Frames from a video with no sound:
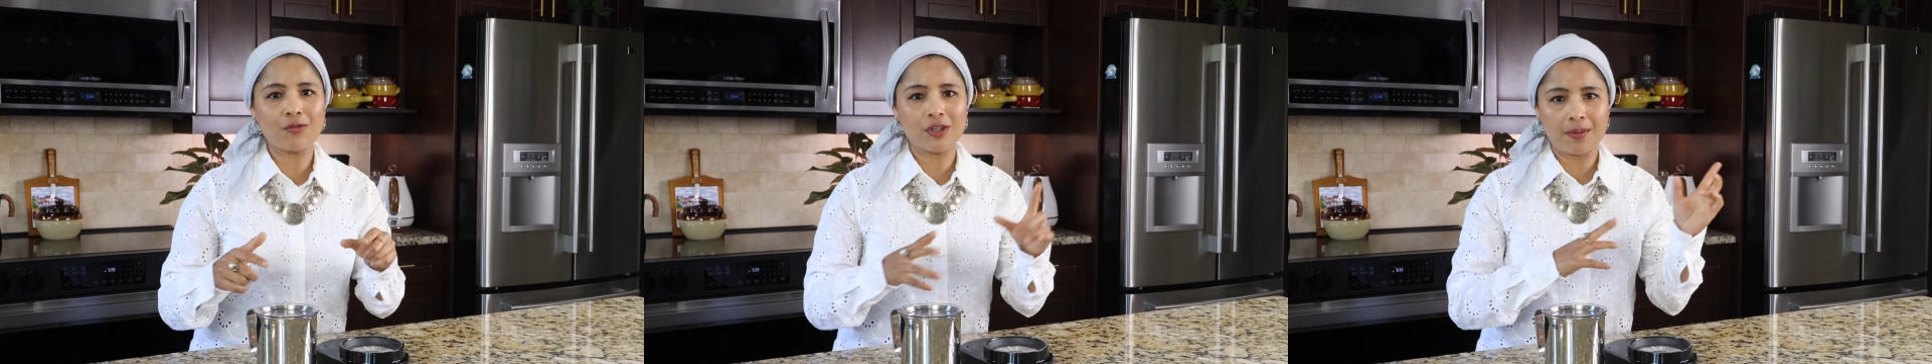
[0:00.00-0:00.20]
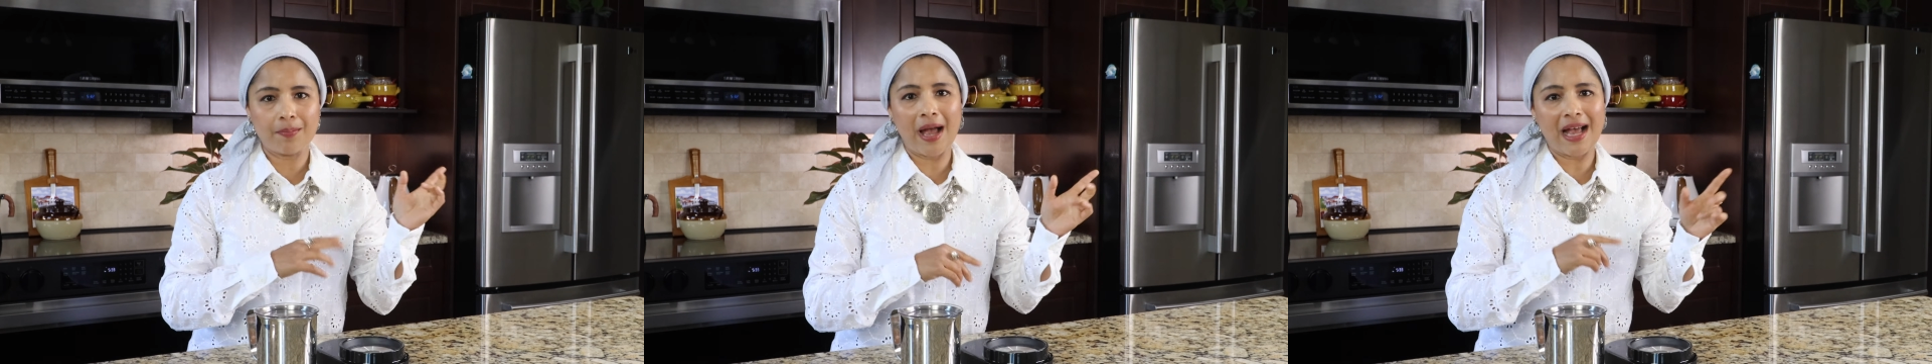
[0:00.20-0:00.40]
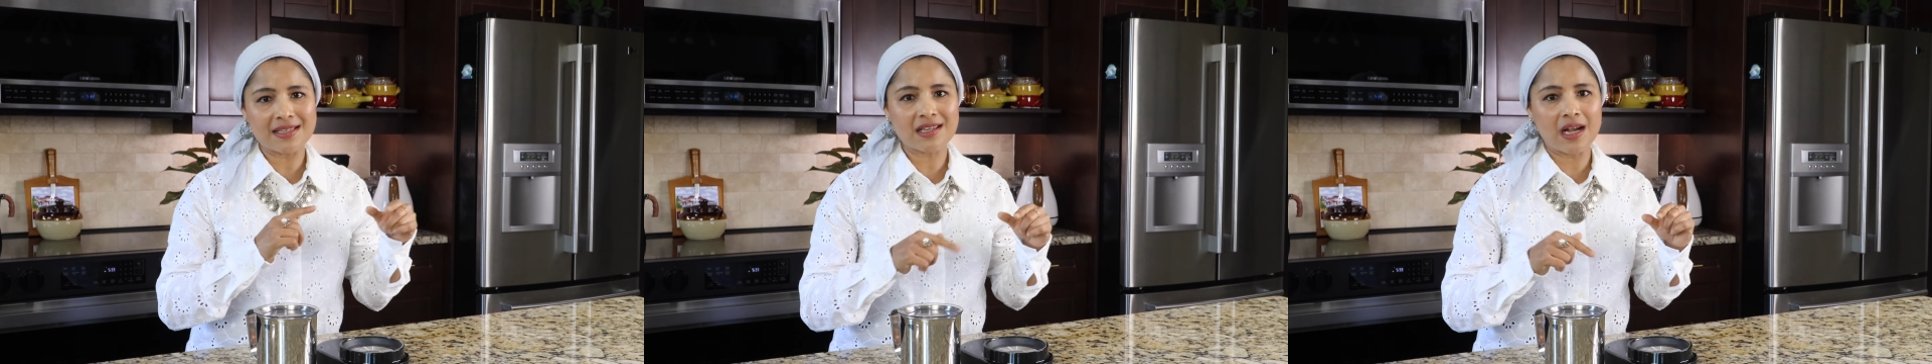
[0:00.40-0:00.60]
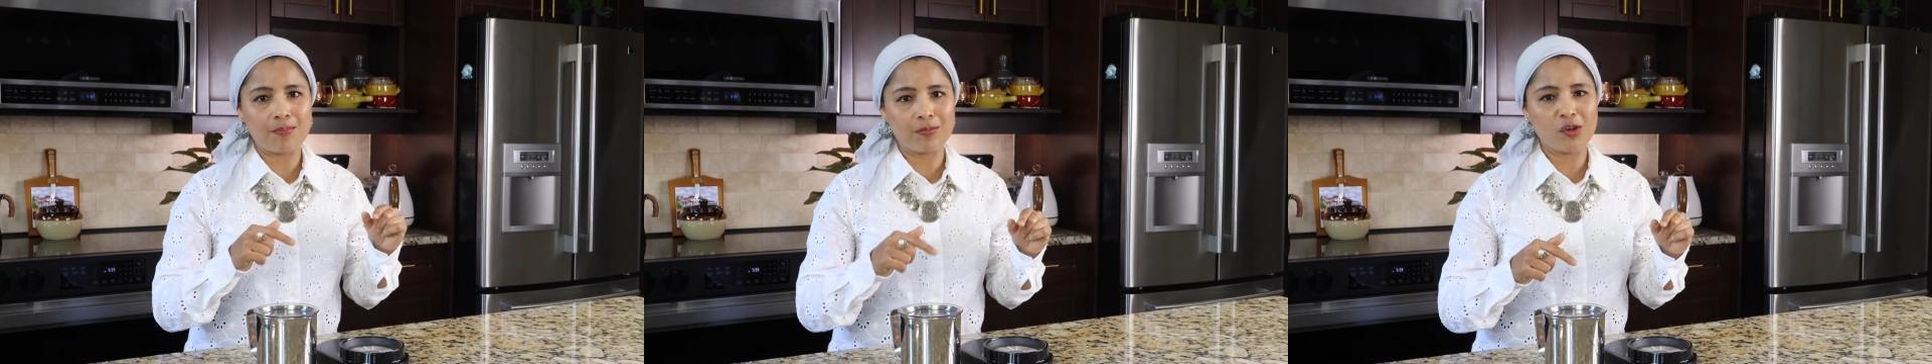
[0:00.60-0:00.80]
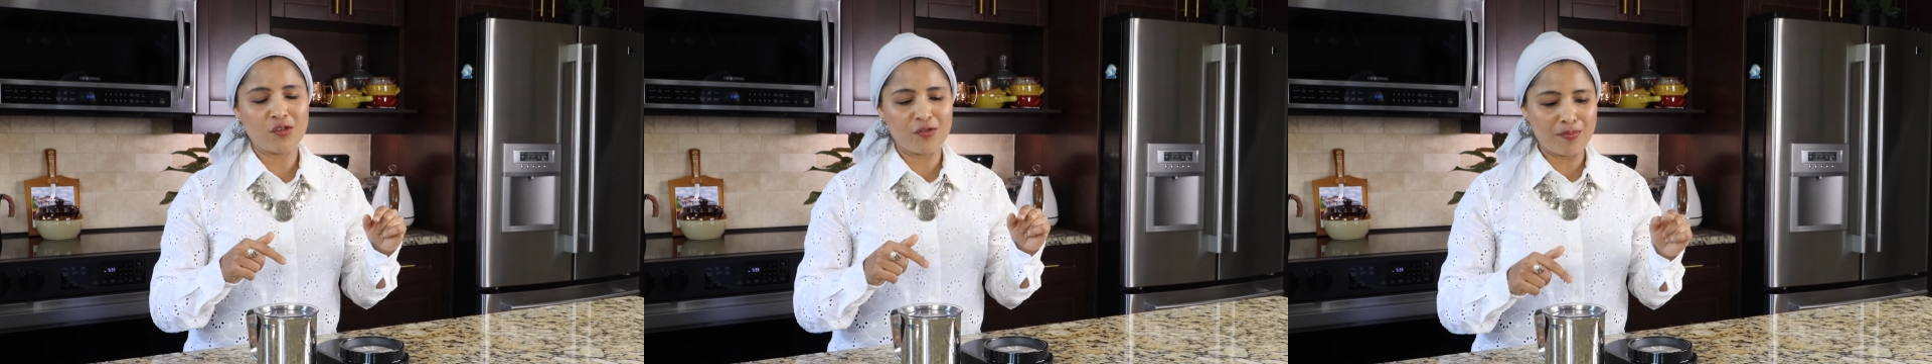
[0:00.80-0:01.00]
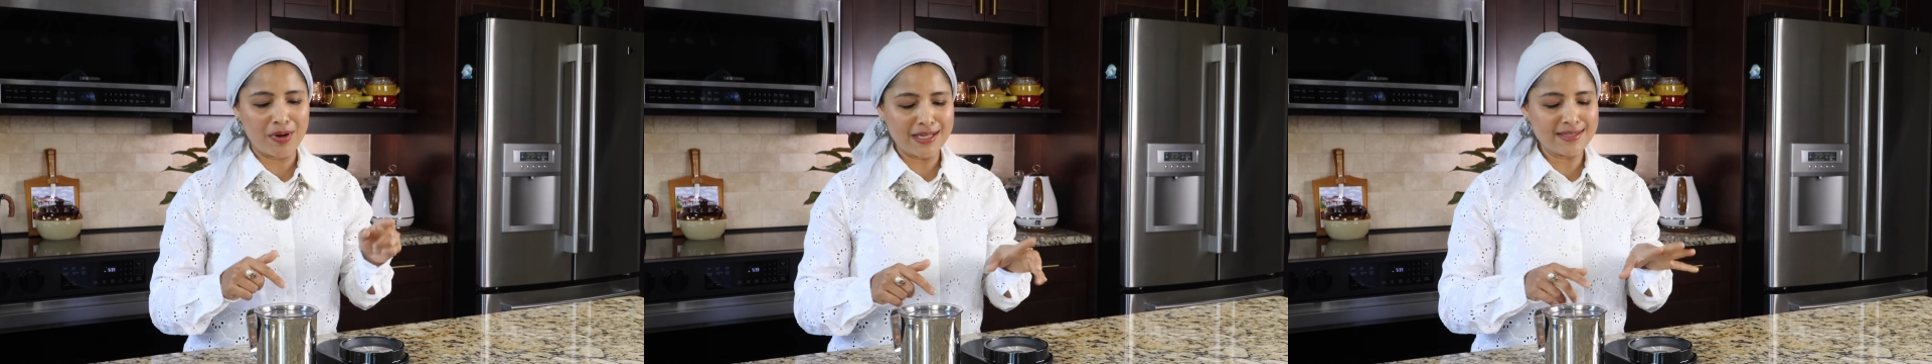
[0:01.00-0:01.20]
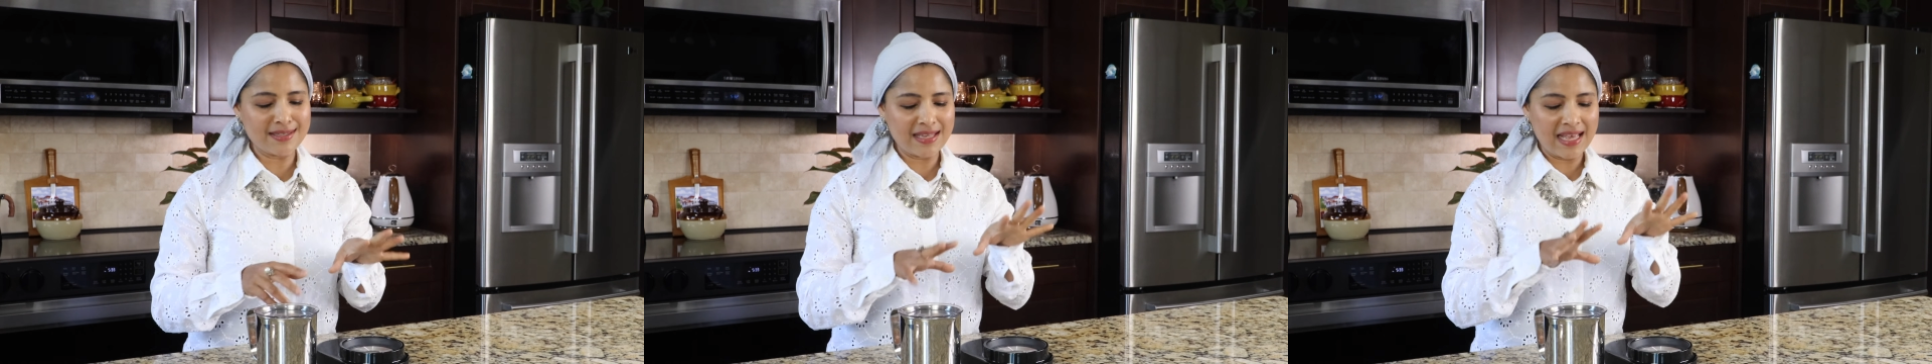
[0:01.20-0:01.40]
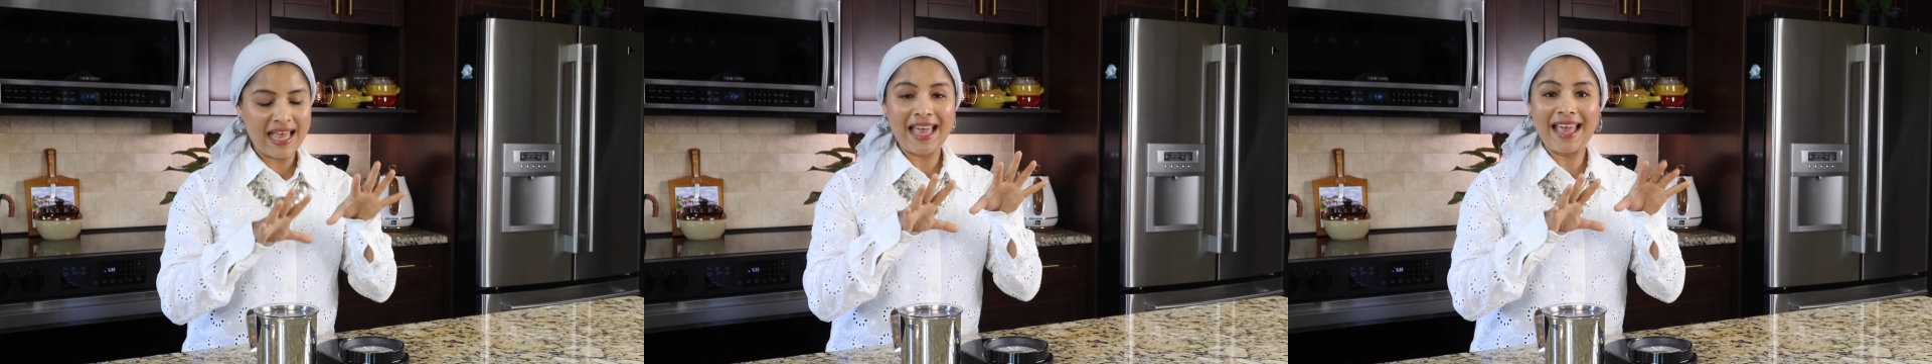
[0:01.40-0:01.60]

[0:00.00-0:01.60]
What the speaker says: for the past couple of months